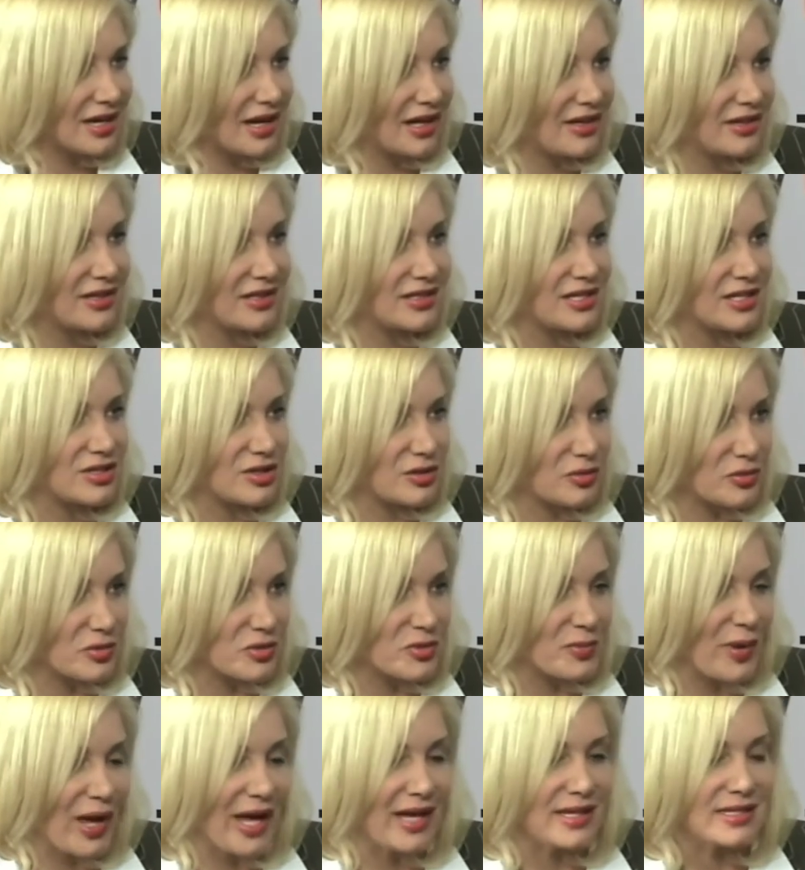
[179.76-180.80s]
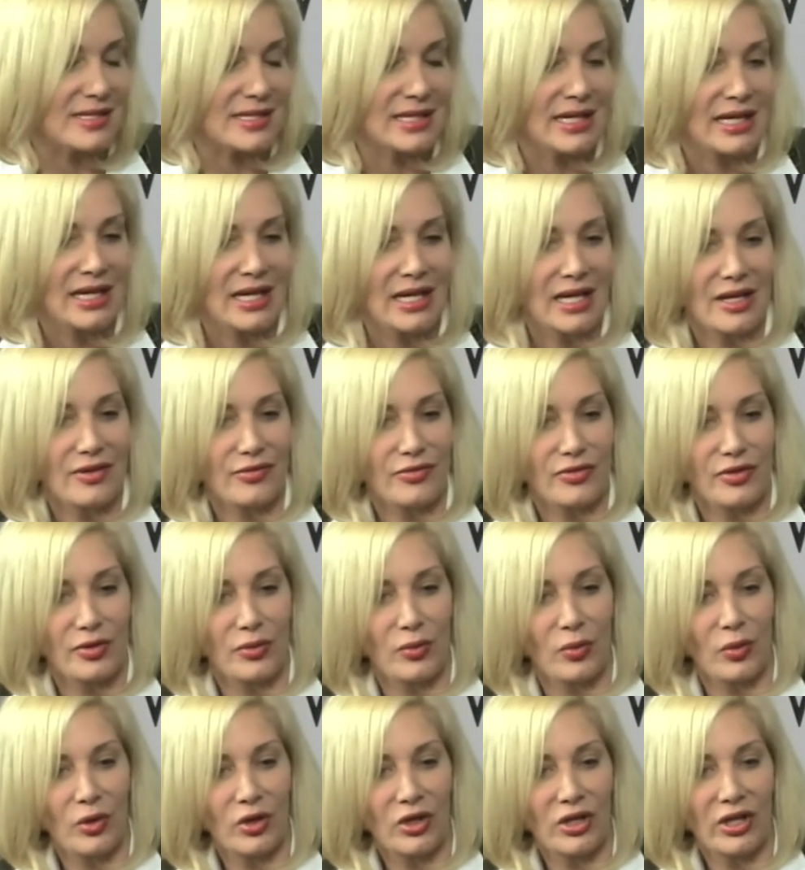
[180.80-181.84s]
the digital space, if you
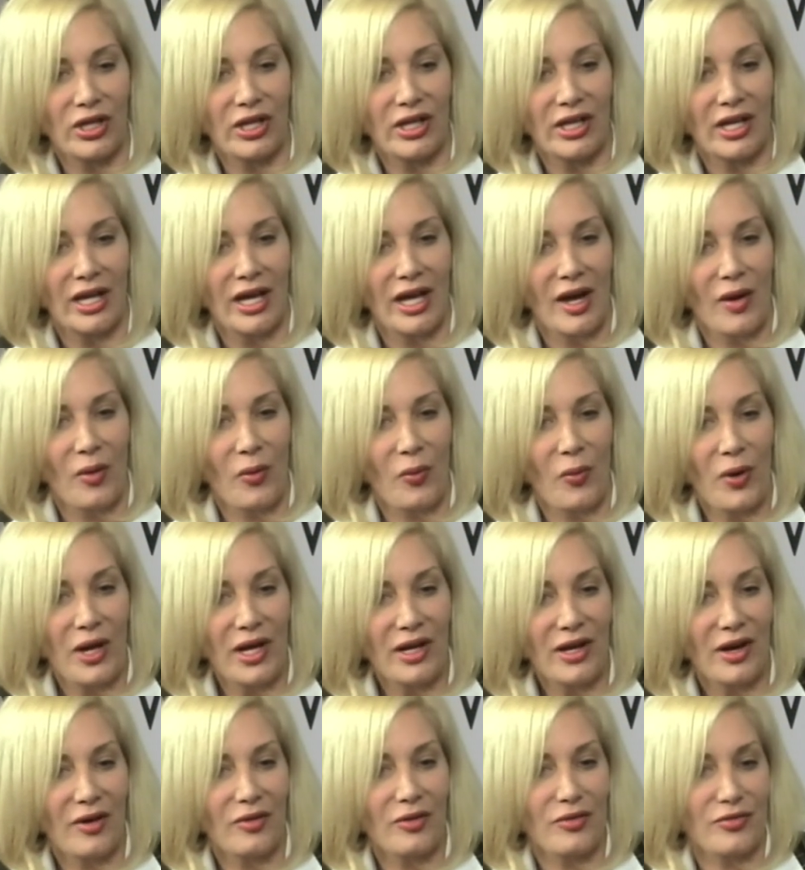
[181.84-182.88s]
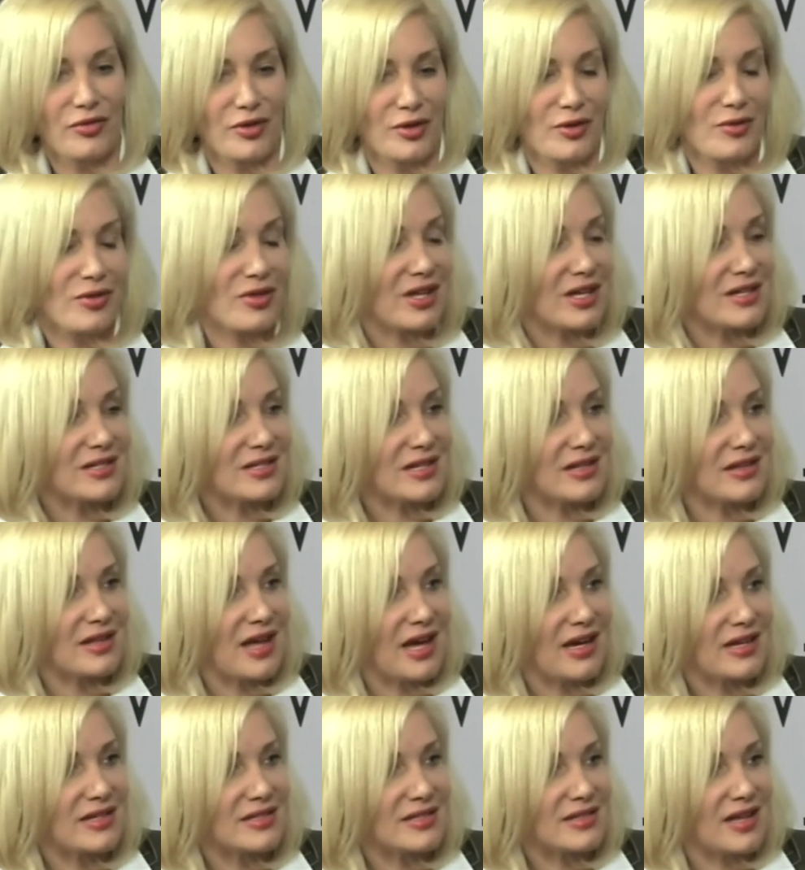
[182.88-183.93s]
would, we know a few things, and
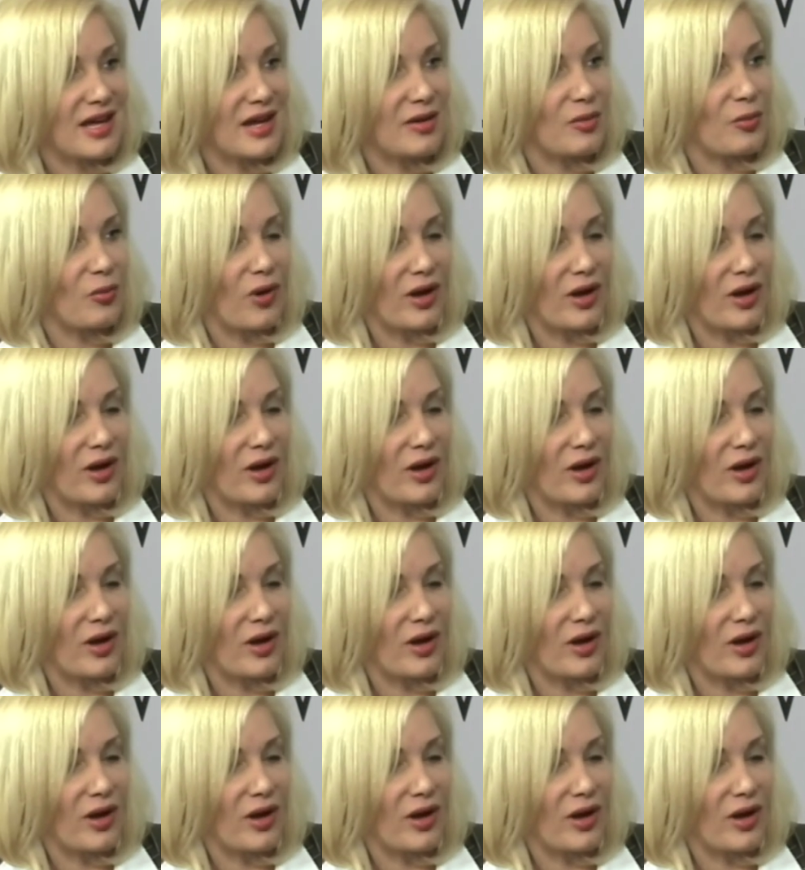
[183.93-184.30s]
that is that one,